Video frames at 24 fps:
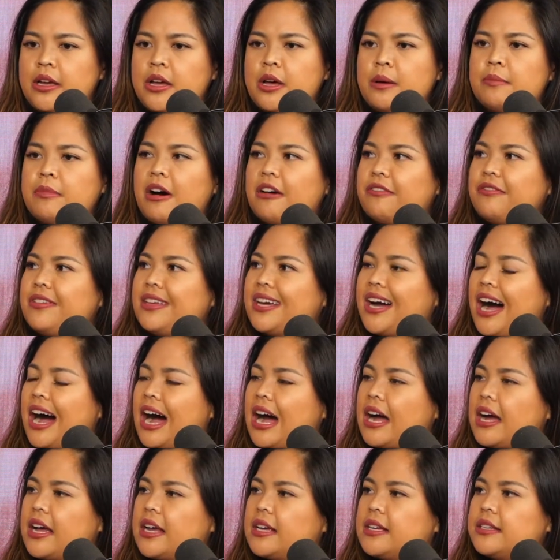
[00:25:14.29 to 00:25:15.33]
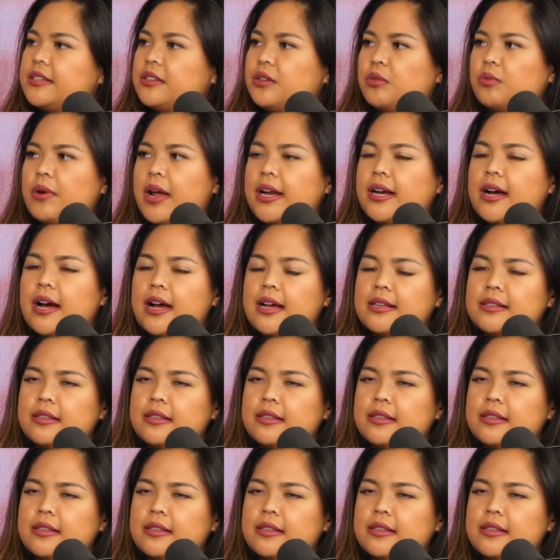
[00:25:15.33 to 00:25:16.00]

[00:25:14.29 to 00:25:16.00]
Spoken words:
puffy eyes or red eyes and